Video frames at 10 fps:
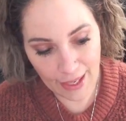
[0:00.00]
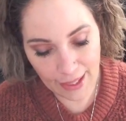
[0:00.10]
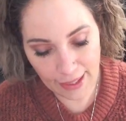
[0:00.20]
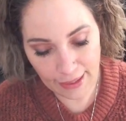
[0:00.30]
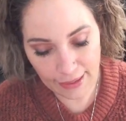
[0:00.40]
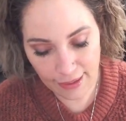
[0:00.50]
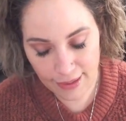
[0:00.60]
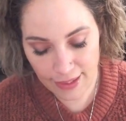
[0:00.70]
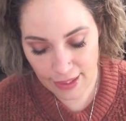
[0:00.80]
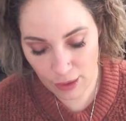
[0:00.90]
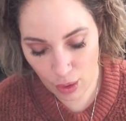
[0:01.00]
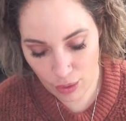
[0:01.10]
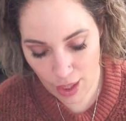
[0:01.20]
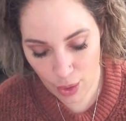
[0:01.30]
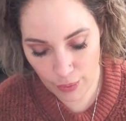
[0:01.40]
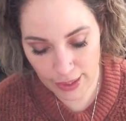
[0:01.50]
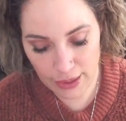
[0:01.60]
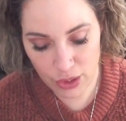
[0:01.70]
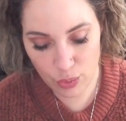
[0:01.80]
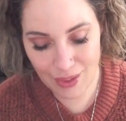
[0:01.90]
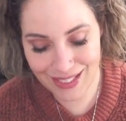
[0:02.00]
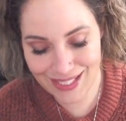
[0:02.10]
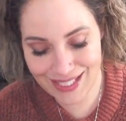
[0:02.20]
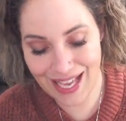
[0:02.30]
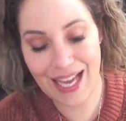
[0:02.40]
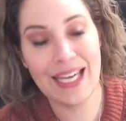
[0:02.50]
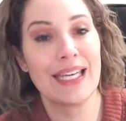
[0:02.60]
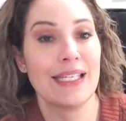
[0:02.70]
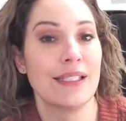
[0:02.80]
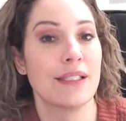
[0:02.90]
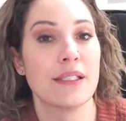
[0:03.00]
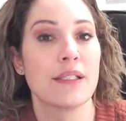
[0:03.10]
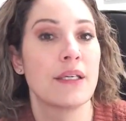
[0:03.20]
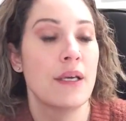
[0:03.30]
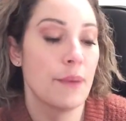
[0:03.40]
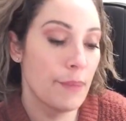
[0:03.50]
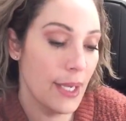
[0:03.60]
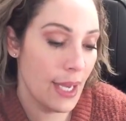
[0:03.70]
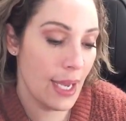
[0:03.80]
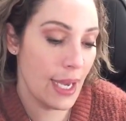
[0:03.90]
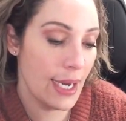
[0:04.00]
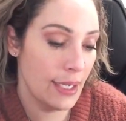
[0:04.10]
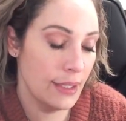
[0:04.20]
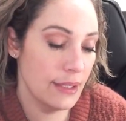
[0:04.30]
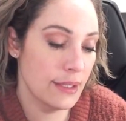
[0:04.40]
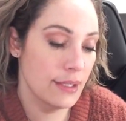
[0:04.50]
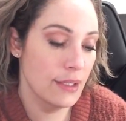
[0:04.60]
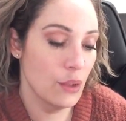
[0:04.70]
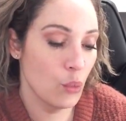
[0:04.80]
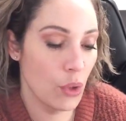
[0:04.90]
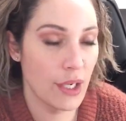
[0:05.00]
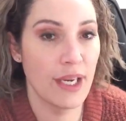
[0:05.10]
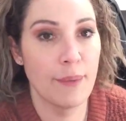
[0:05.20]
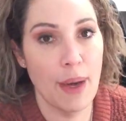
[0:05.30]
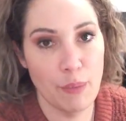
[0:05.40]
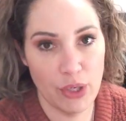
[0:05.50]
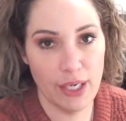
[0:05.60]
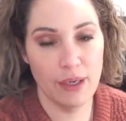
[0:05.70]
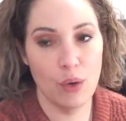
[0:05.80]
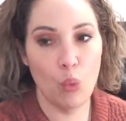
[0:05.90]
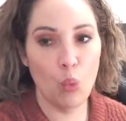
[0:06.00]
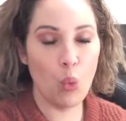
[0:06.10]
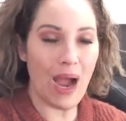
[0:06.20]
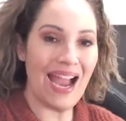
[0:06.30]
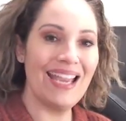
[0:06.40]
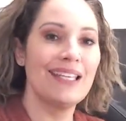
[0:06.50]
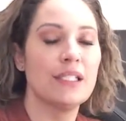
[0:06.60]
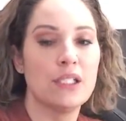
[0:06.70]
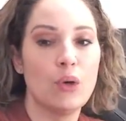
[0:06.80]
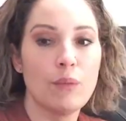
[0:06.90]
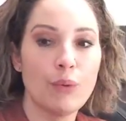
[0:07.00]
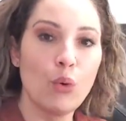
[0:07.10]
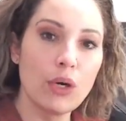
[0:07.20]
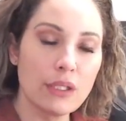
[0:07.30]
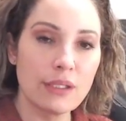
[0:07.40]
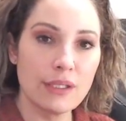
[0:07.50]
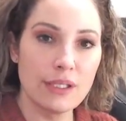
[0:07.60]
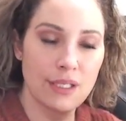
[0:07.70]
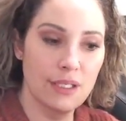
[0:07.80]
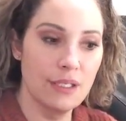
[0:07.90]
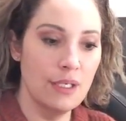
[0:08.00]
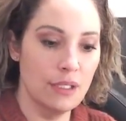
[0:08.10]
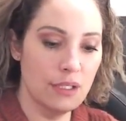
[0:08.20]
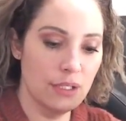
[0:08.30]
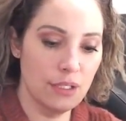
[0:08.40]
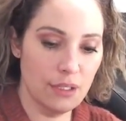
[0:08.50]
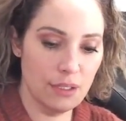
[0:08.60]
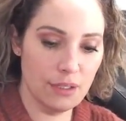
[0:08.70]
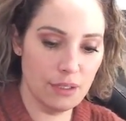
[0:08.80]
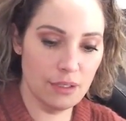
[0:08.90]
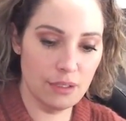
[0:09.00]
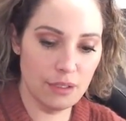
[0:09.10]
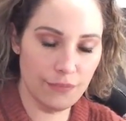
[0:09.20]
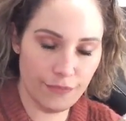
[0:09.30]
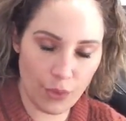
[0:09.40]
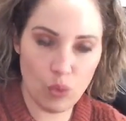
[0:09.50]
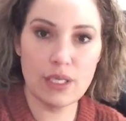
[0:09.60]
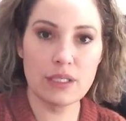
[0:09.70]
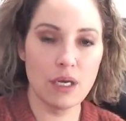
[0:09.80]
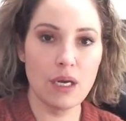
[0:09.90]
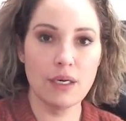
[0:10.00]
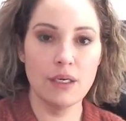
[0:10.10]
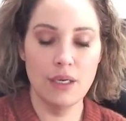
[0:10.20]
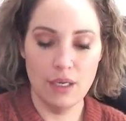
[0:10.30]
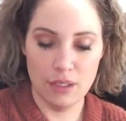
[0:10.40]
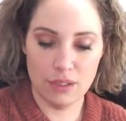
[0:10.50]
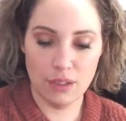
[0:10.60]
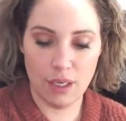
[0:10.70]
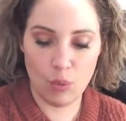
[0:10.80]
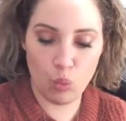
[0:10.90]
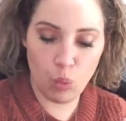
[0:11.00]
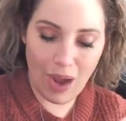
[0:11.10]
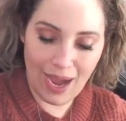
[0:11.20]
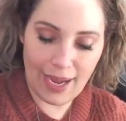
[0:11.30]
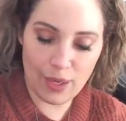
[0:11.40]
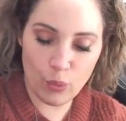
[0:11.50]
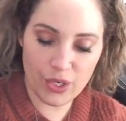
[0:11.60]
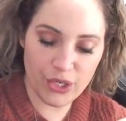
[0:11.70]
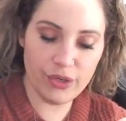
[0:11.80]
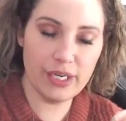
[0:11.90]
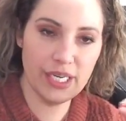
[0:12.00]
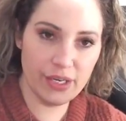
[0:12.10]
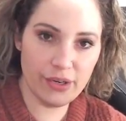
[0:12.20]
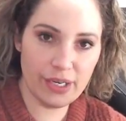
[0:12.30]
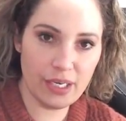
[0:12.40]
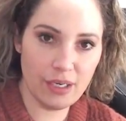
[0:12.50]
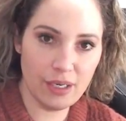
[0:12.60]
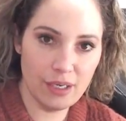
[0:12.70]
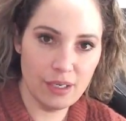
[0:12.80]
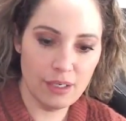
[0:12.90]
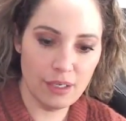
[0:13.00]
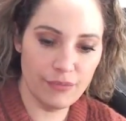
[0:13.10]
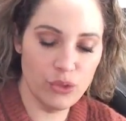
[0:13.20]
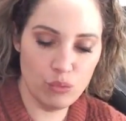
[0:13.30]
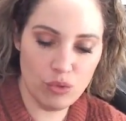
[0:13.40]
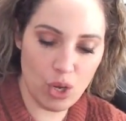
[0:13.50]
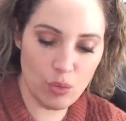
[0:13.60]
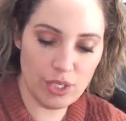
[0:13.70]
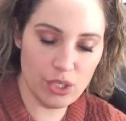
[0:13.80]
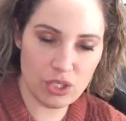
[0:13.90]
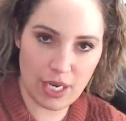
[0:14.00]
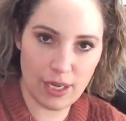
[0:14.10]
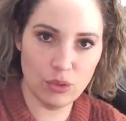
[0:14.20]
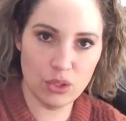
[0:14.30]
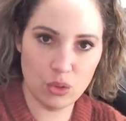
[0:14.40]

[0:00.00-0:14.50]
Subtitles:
And then I'll go into the science behind working memory, why it's so important to focus on, why when you're hearing, if you know that your child